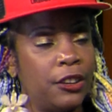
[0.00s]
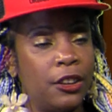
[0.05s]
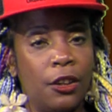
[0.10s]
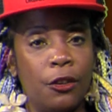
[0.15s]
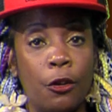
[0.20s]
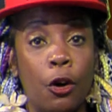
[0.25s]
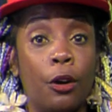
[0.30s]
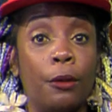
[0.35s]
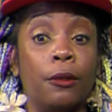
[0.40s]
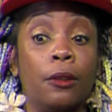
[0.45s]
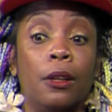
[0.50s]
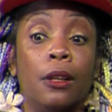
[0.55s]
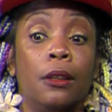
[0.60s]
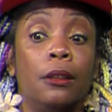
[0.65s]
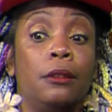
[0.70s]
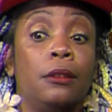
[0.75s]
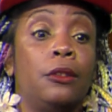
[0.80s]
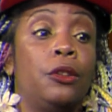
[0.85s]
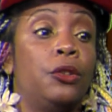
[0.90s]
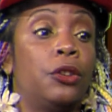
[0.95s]
or
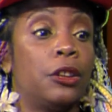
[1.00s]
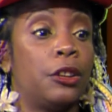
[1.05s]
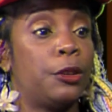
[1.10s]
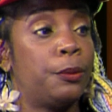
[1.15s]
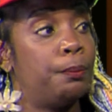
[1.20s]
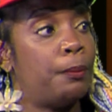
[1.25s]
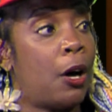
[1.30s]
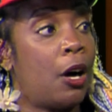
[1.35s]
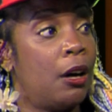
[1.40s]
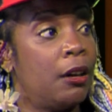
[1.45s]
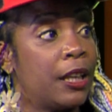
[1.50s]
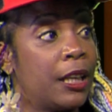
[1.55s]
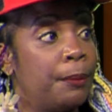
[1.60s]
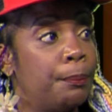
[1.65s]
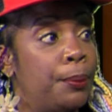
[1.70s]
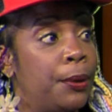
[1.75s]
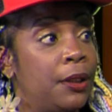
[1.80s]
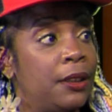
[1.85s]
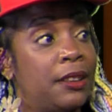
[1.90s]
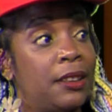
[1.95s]
use a small
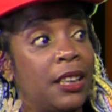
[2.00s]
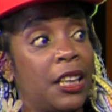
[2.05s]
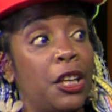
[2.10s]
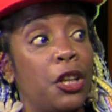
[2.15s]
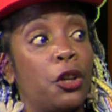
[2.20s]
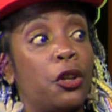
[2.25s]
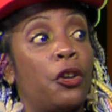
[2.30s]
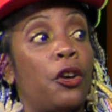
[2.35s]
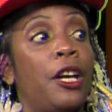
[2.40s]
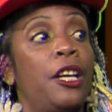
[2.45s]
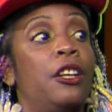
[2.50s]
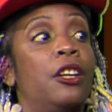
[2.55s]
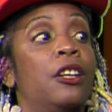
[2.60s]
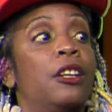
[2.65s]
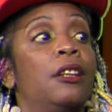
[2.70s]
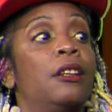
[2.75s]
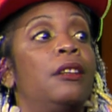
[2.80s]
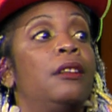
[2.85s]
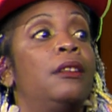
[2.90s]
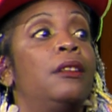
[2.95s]
input to get a
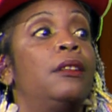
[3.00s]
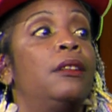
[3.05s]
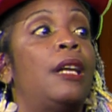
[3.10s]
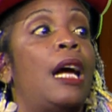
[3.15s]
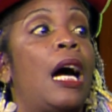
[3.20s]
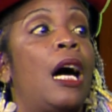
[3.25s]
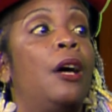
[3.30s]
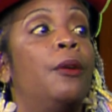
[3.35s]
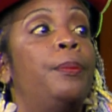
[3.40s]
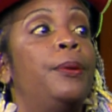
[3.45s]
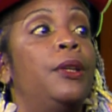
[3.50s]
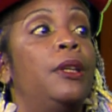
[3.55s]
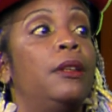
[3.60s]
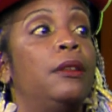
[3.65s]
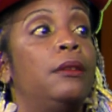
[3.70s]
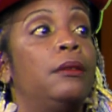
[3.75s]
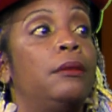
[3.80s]
greater output.